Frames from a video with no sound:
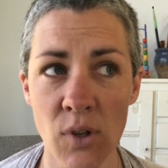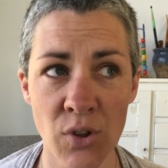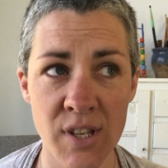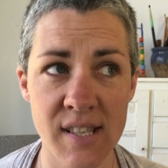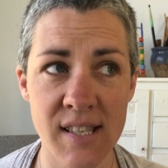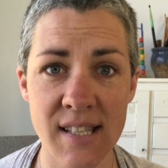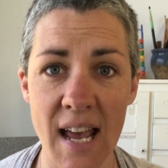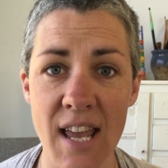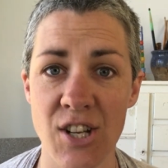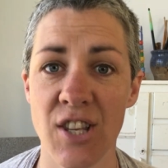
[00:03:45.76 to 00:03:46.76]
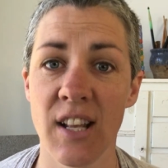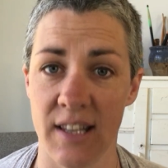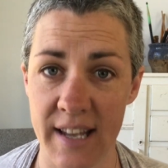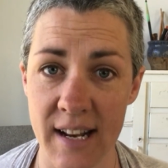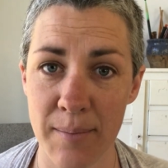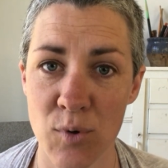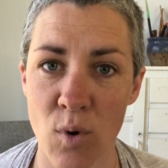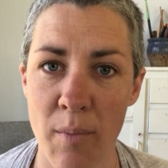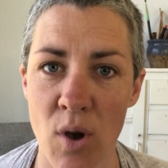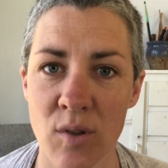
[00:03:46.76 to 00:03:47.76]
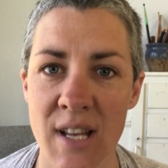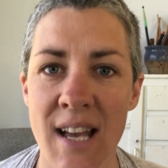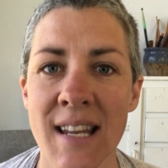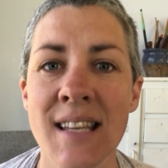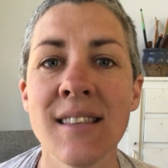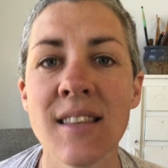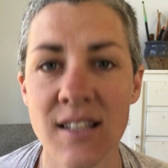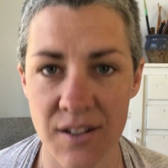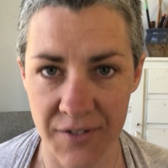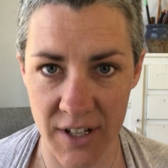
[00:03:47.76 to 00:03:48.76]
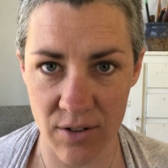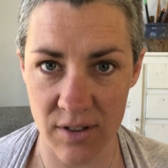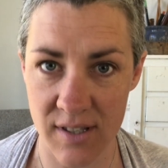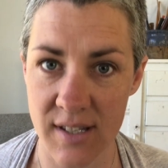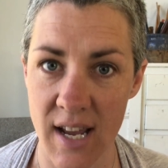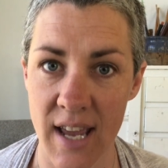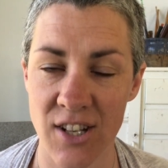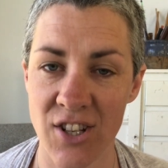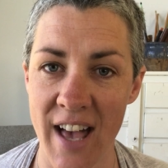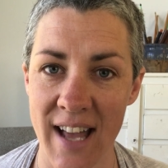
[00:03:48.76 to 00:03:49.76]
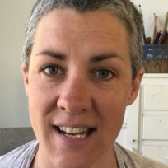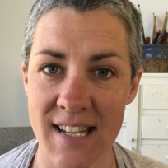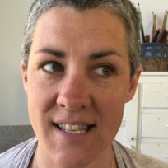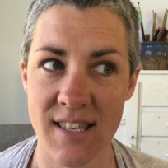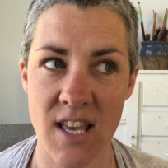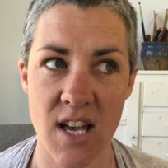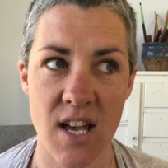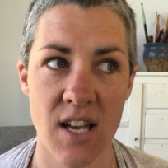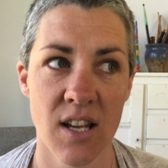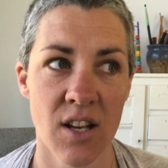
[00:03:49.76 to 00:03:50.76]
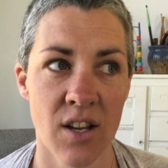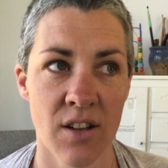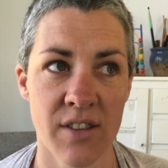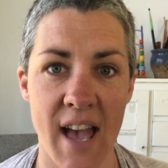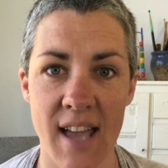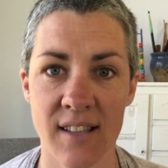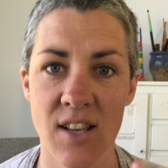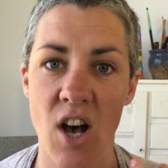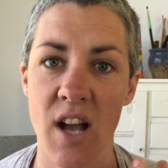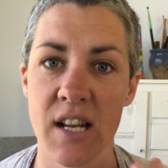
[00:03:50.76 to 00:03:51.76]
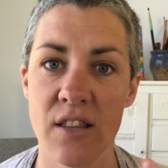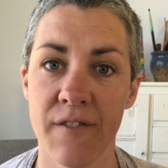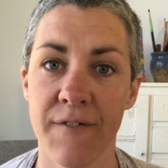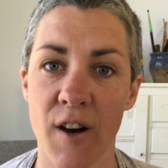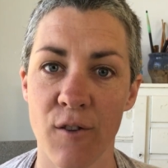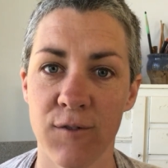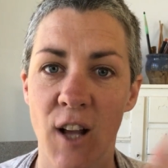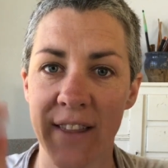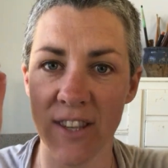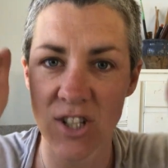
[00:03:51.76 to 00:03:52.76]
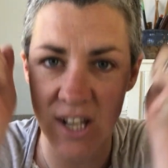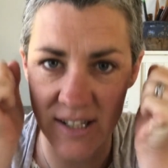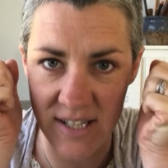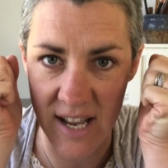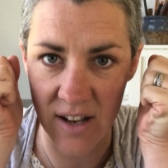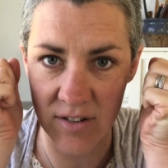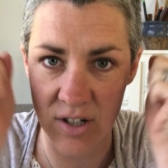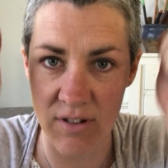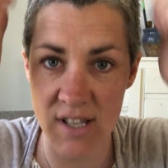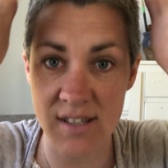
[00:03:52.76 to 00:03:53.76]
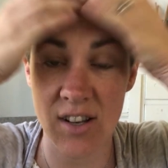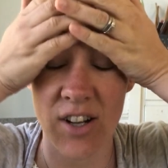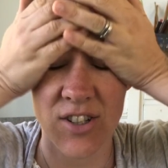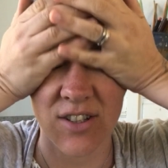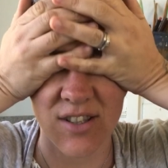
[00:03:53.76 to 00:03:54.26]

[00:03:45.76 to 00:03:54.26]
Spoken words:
the stage in the lead up to a meltdown is the difficult stage. That is the anxiety, the fight or flight, the shutdown. You're inside